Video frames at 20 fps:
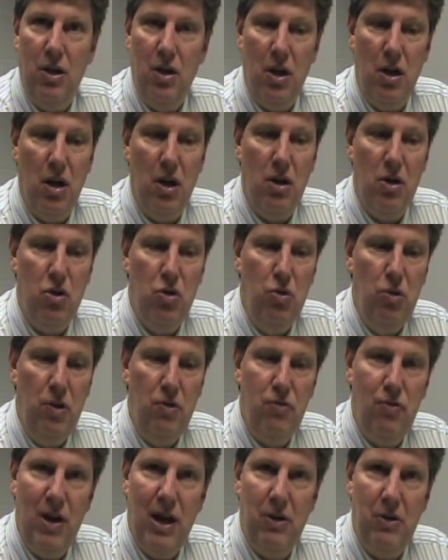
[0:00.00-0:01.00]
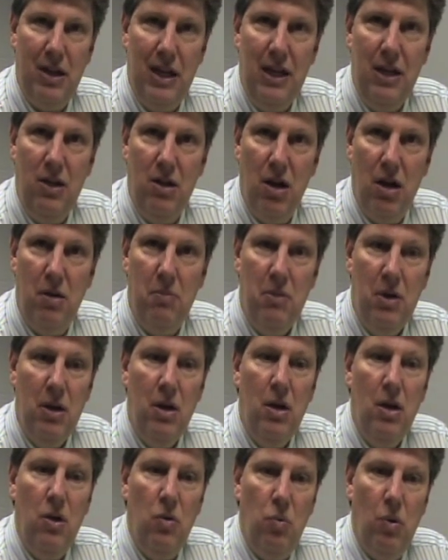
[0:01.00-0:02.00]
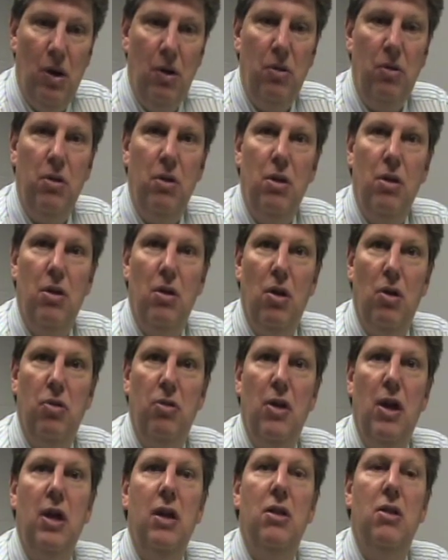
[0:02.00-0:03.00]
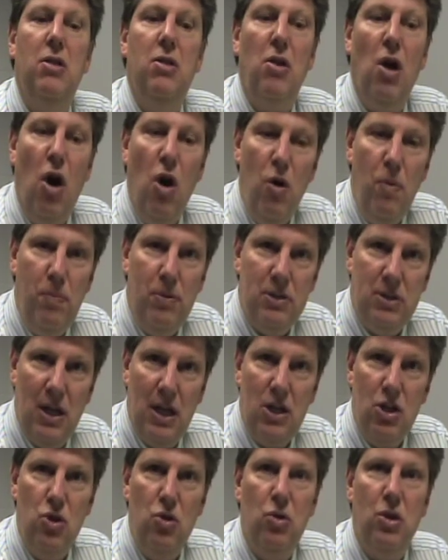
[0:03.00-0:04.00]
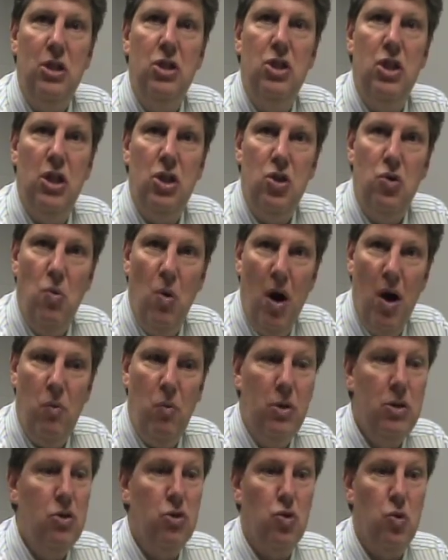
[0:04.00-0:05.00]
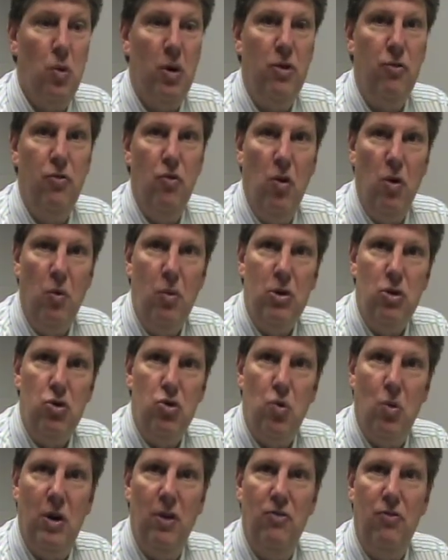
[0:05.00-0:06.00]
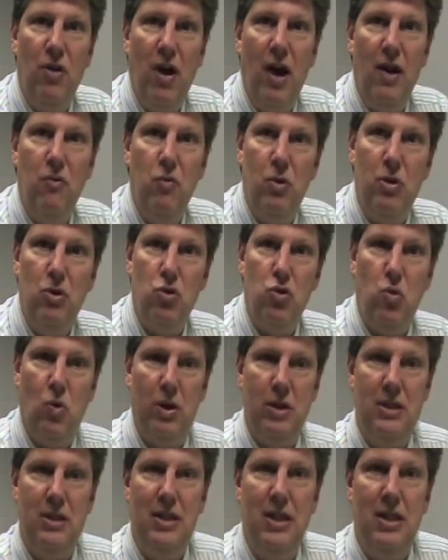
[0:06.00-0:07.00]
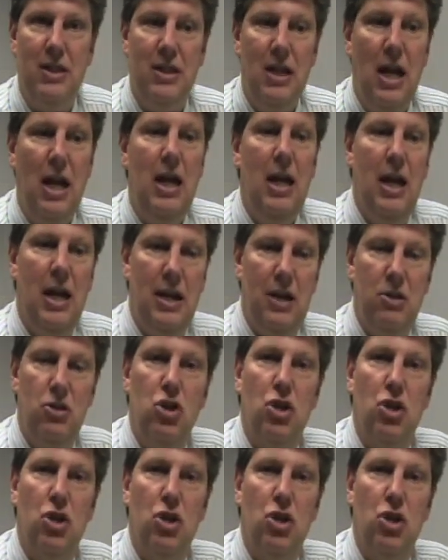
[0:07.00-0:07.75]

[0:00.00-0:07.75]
newly found income, well, they hope is that you continue on when you're 24, when you're 25, when you're 26, and it